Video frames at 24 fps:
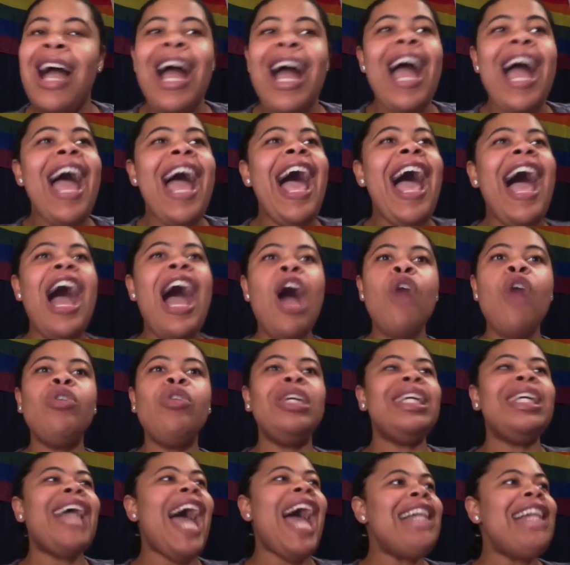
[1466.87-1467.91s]
how,
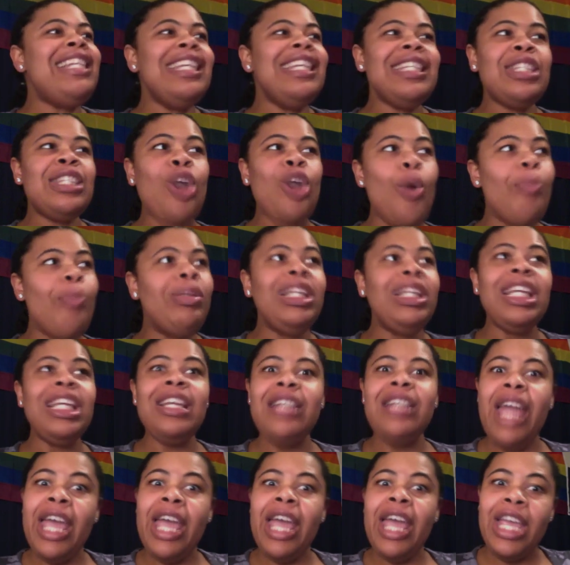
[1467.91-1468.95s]
I just don't
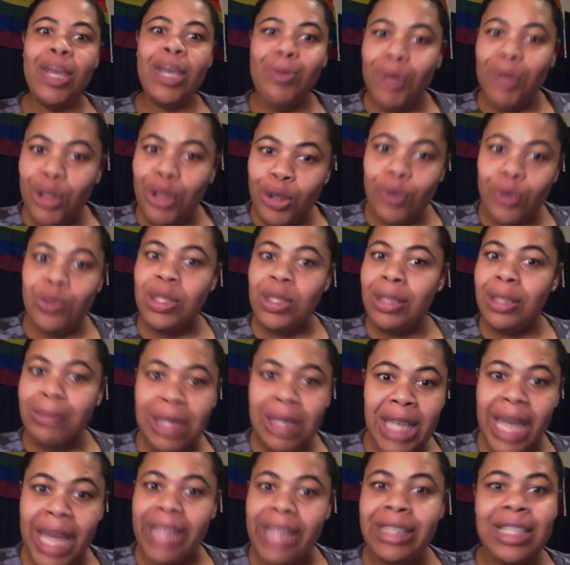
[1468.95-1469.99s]
believe that he would do something
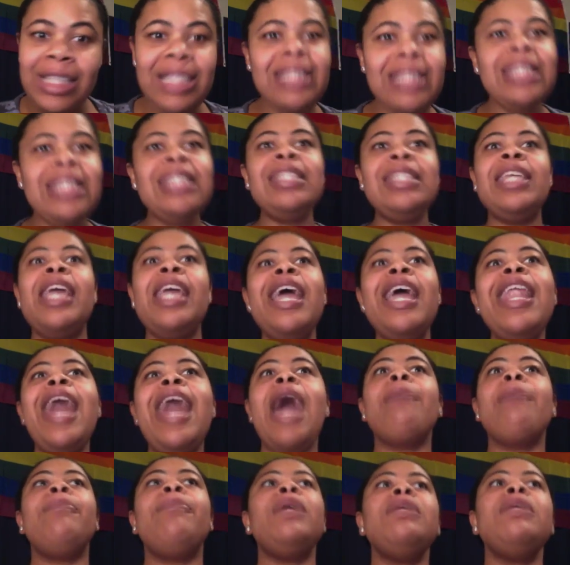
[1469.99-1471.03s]
like this. This
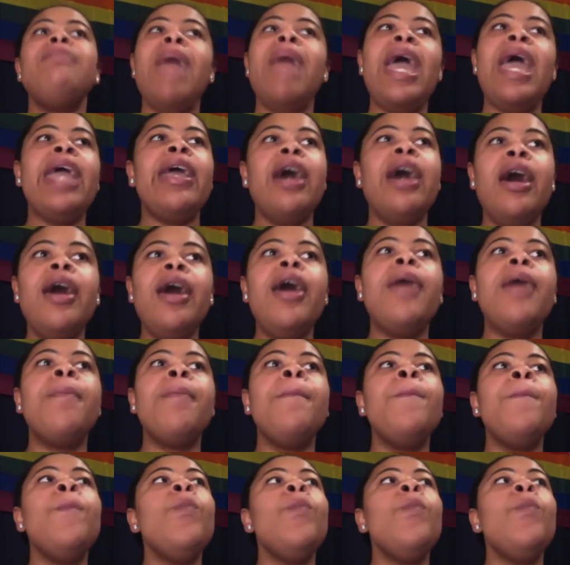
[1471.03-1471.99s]
cannot be made up.